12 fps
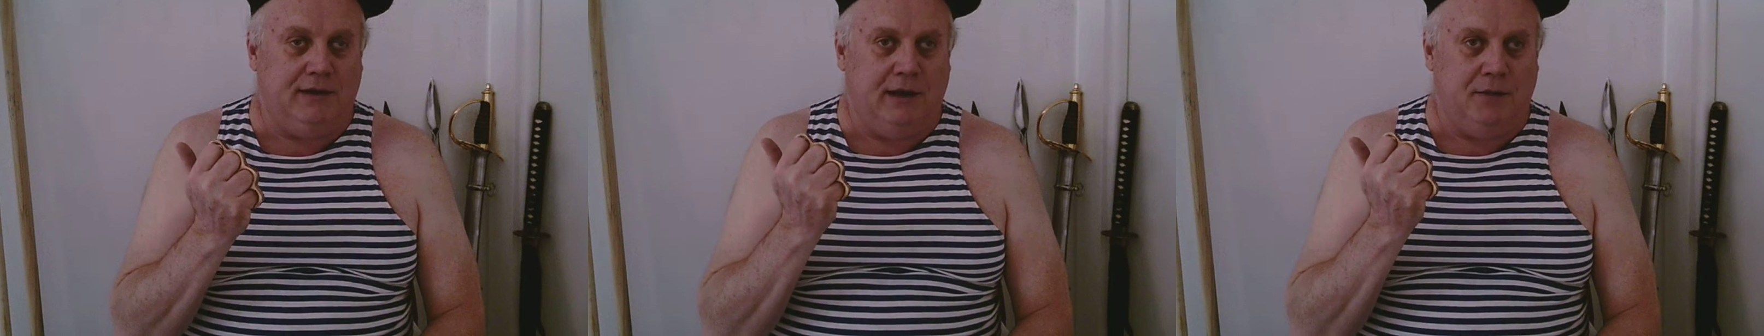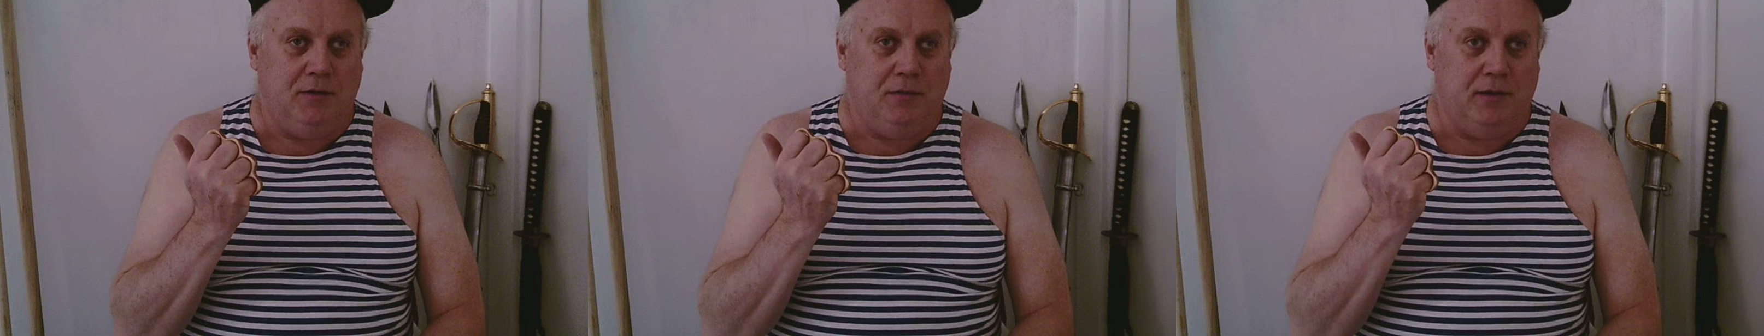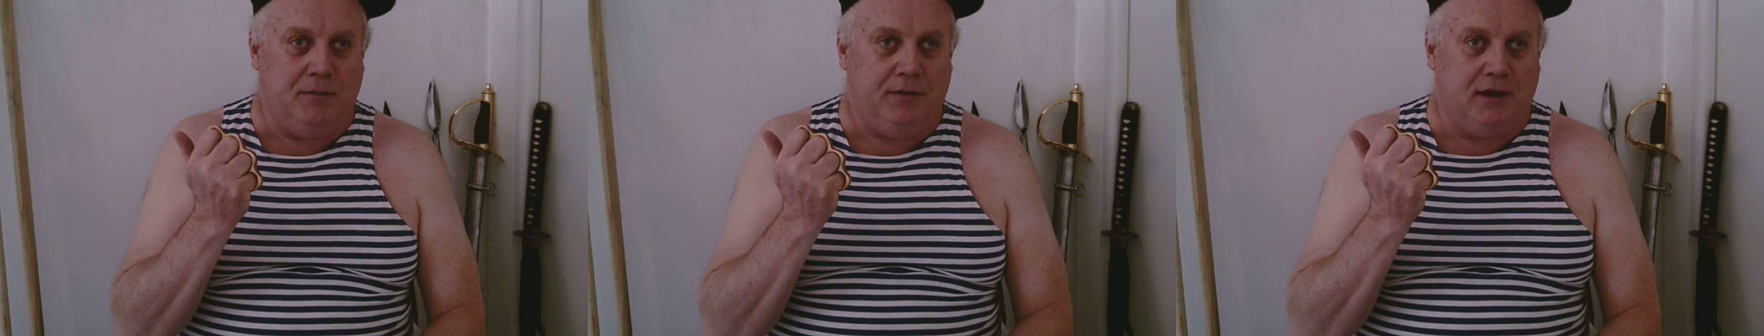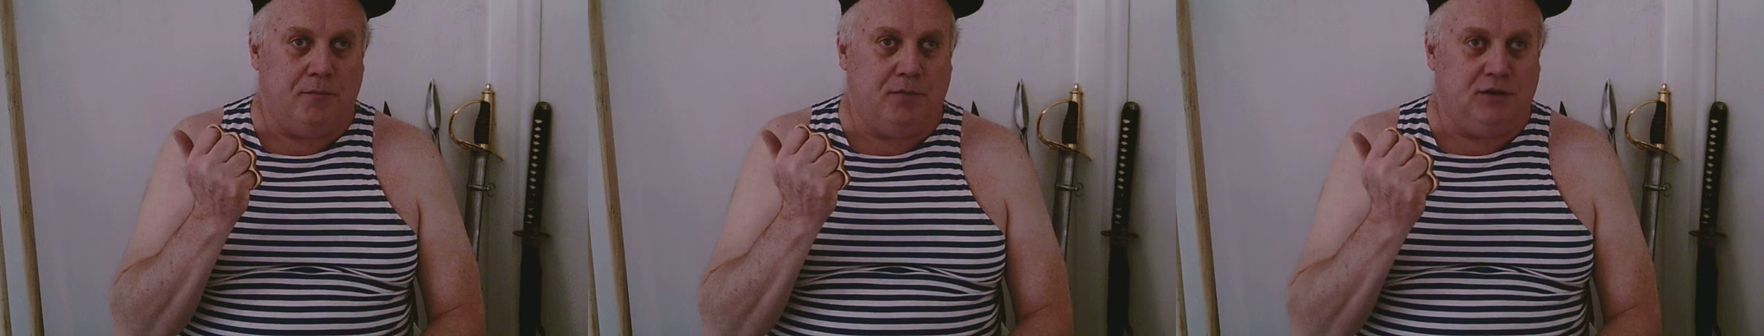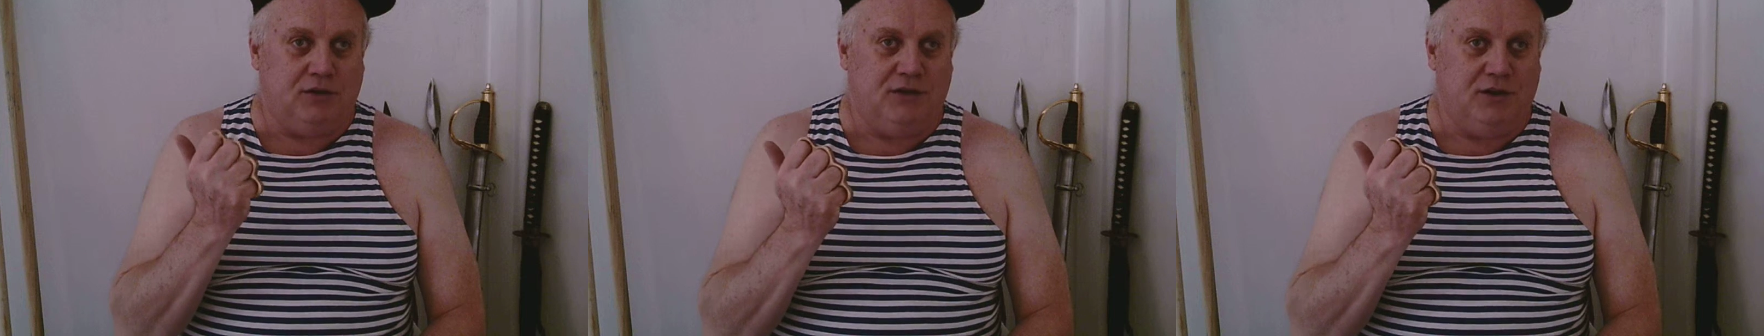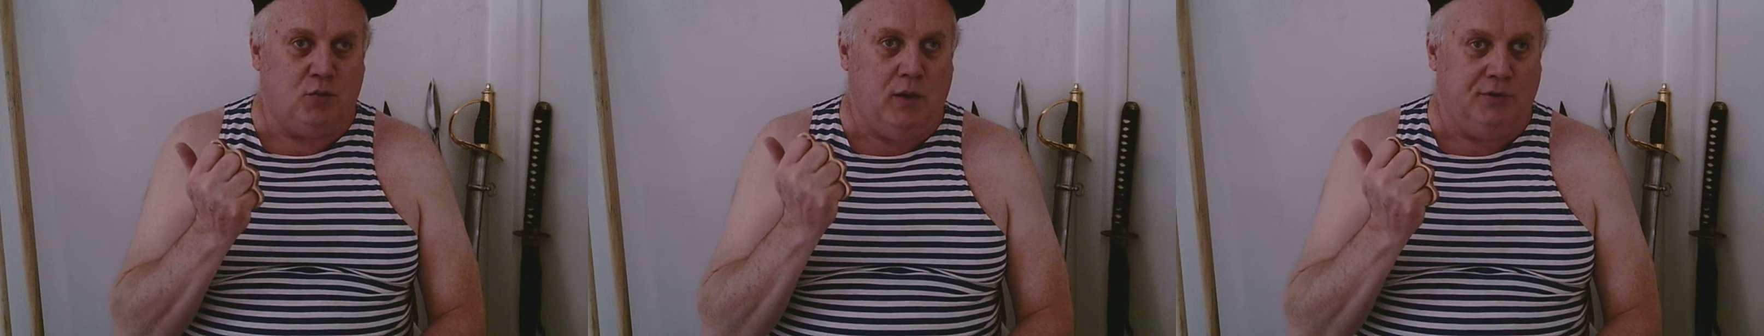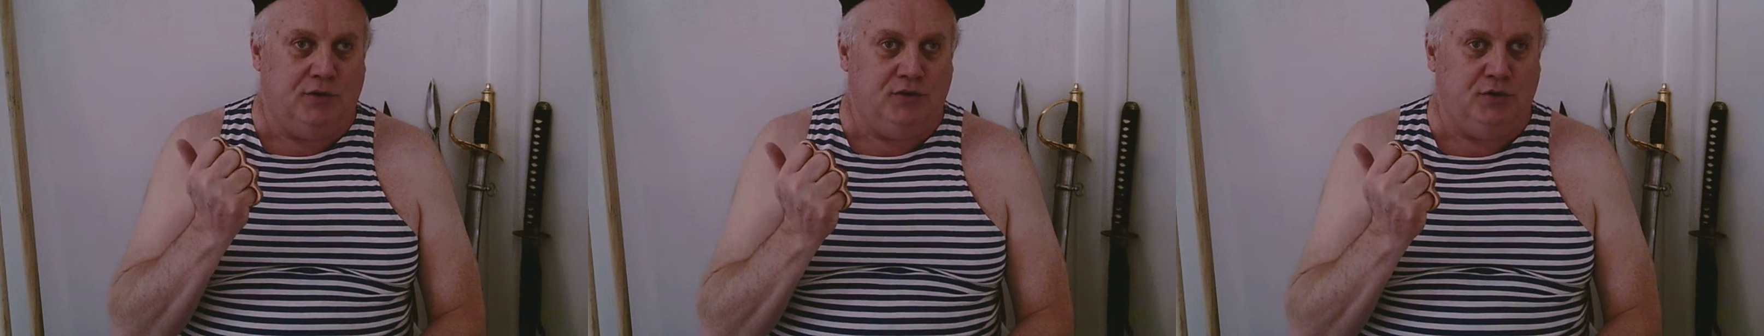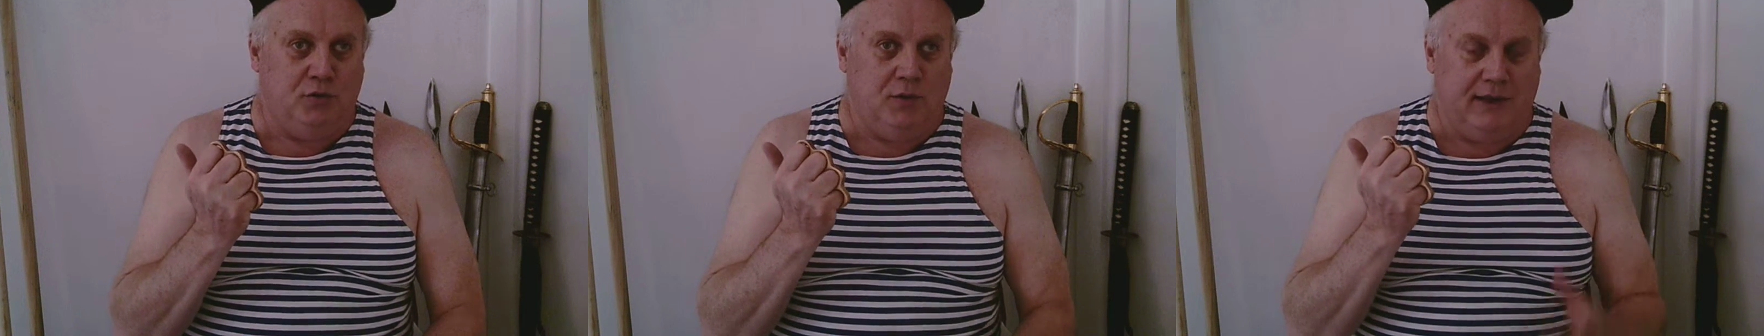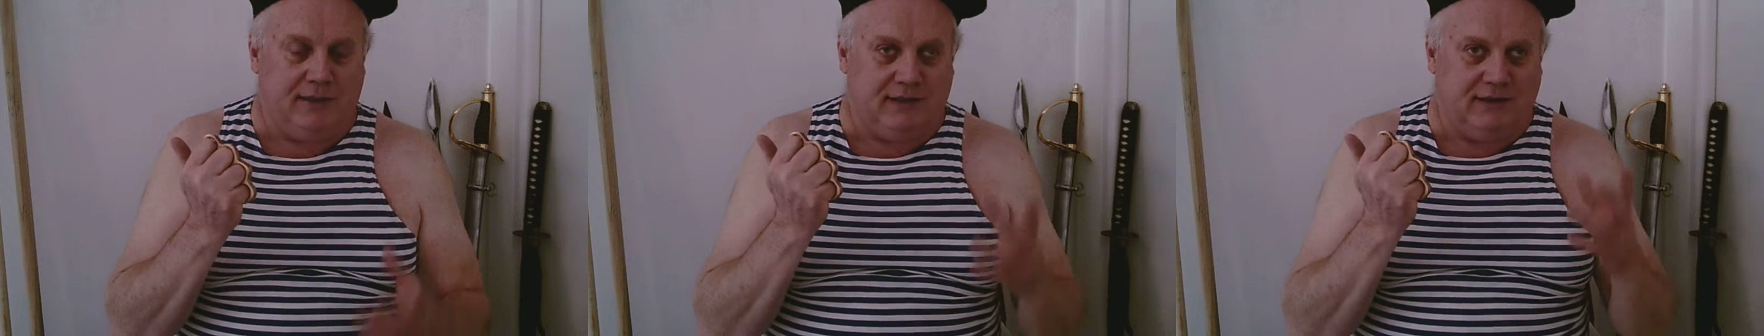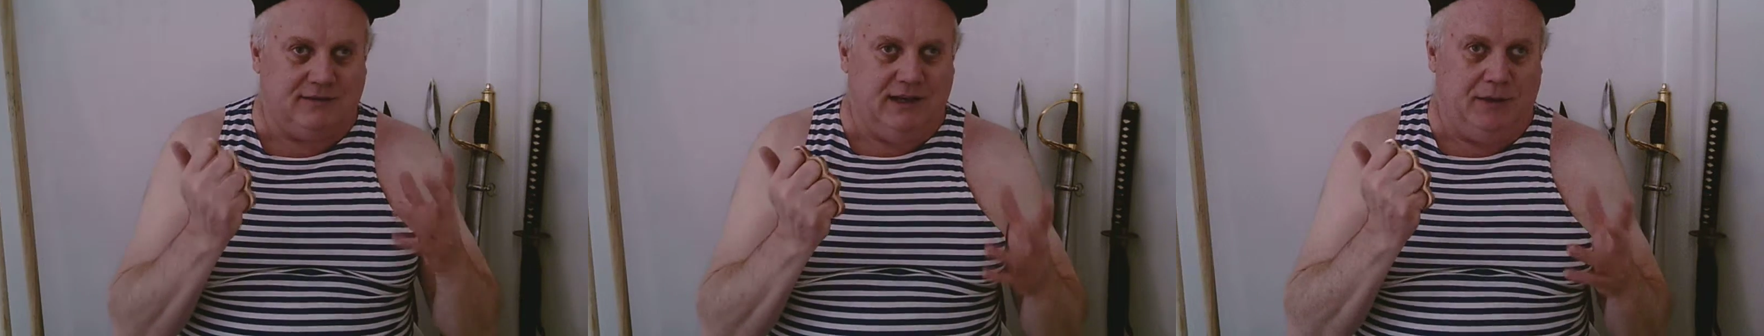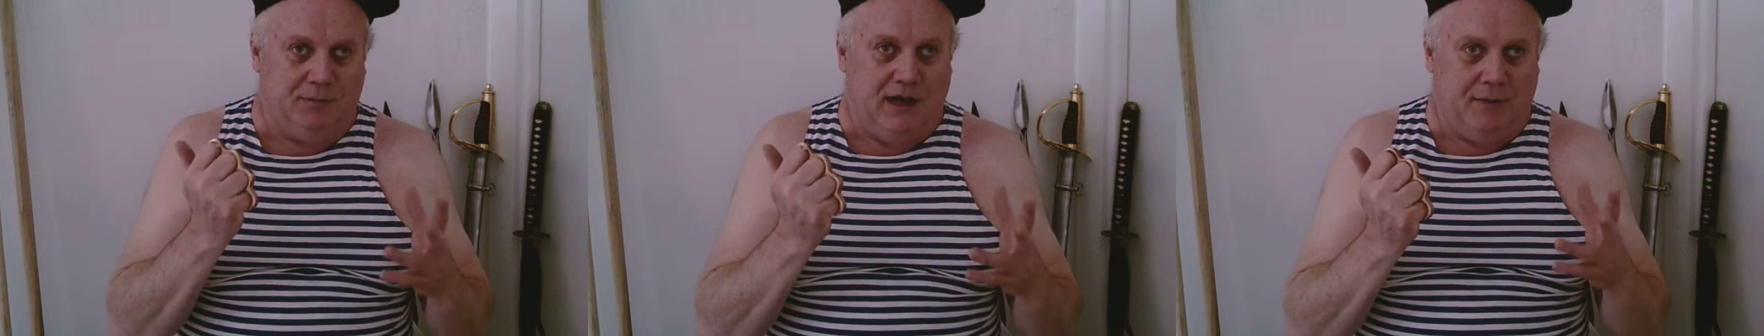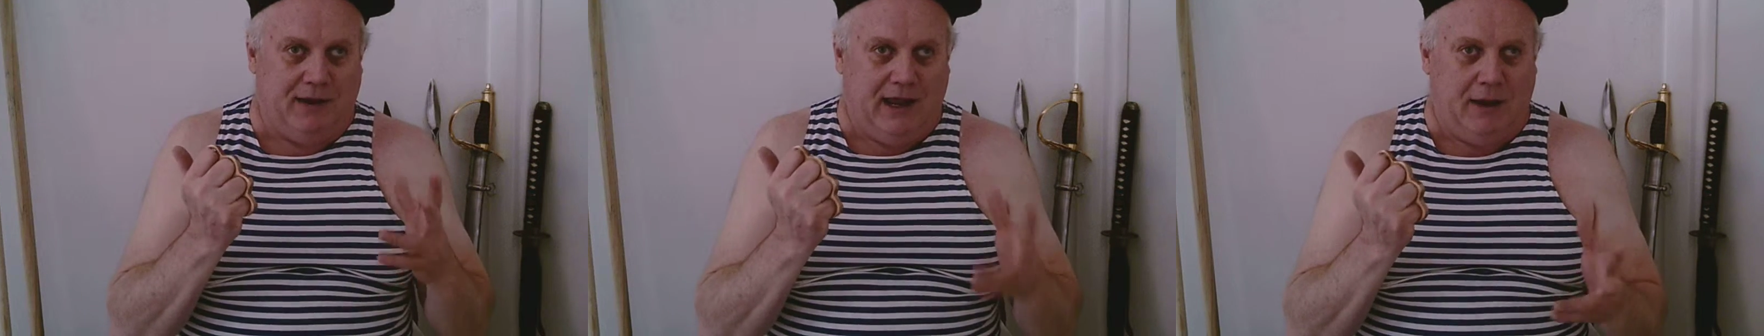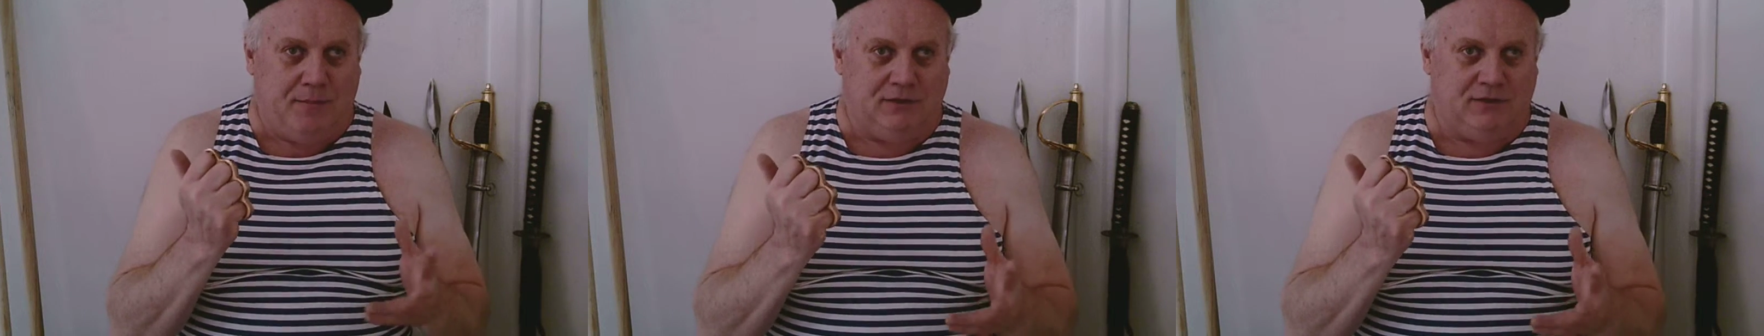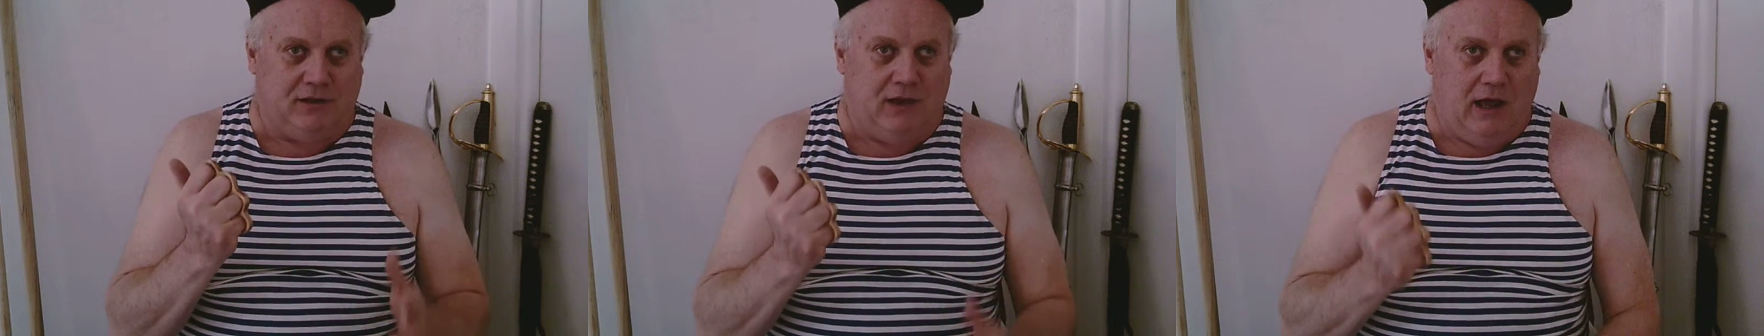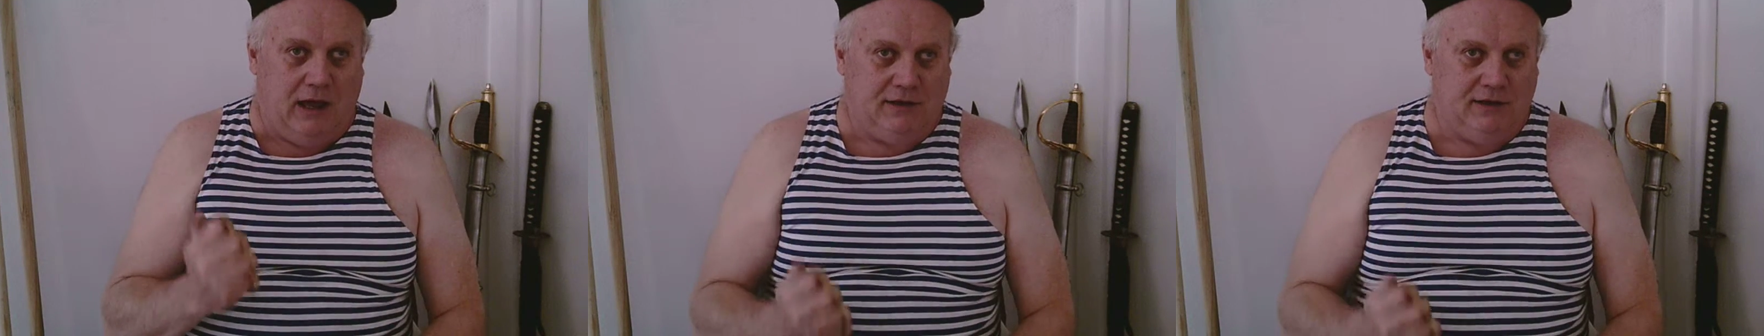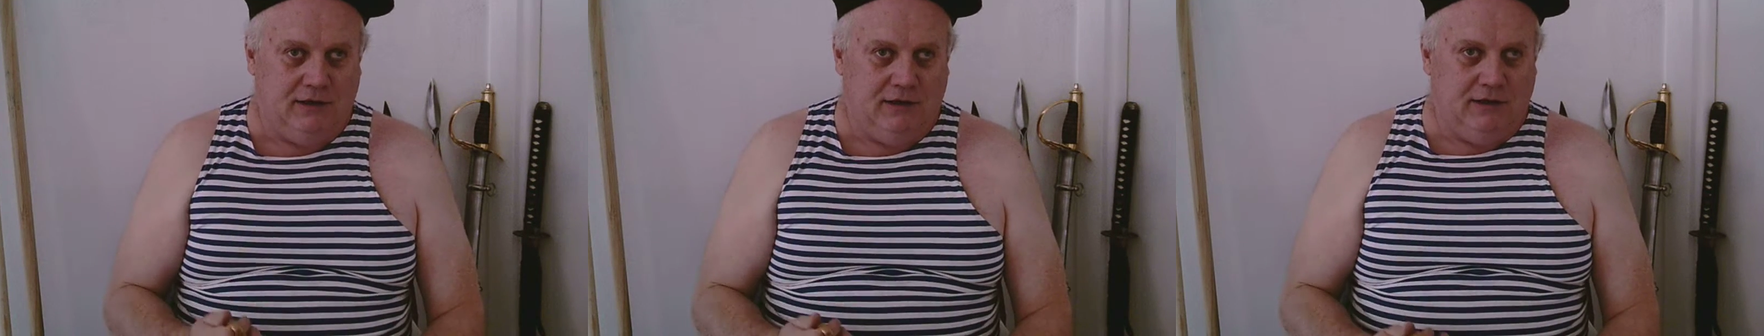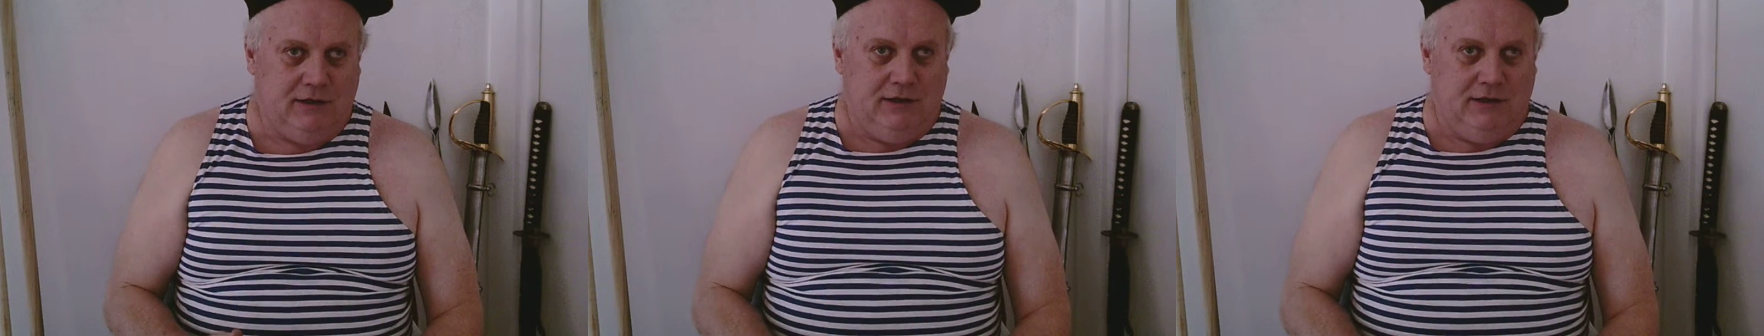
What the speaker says: and the enemy might be out of bullets in their weapon too at the same time. It happens a lot.